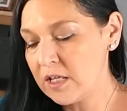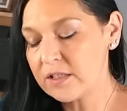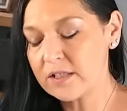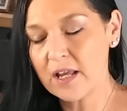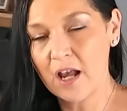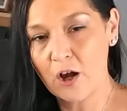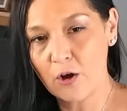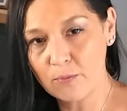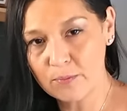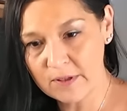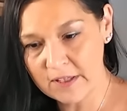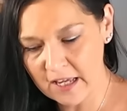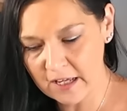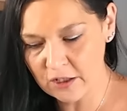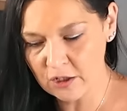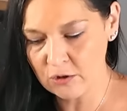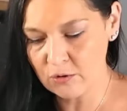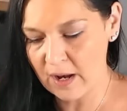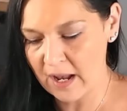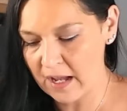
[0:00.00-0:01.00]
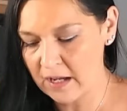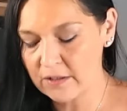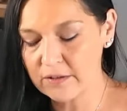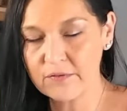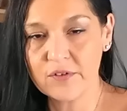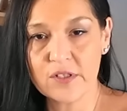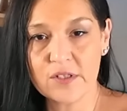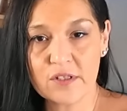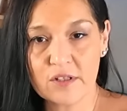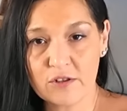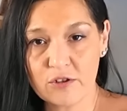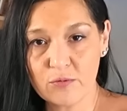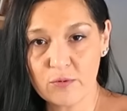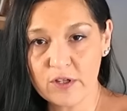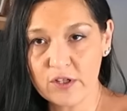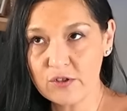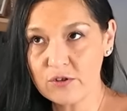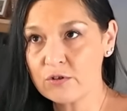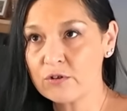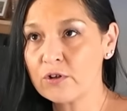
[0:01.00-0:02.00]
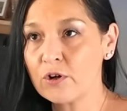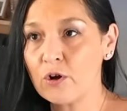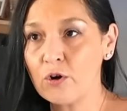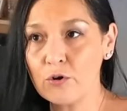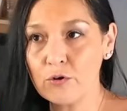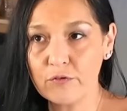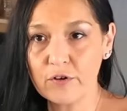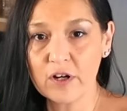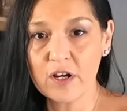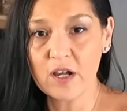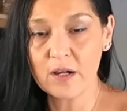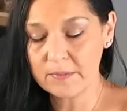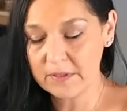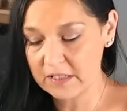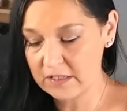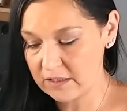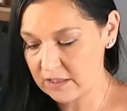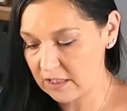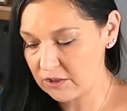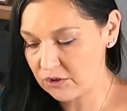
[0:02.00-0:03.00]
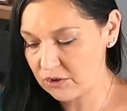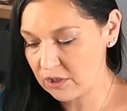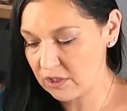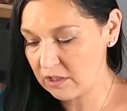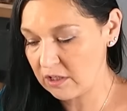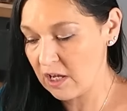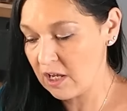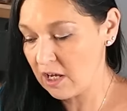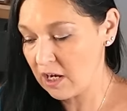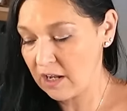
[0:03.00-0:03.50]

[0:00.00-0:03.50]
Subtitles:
to help get you out of this situation or to overcome an addiction,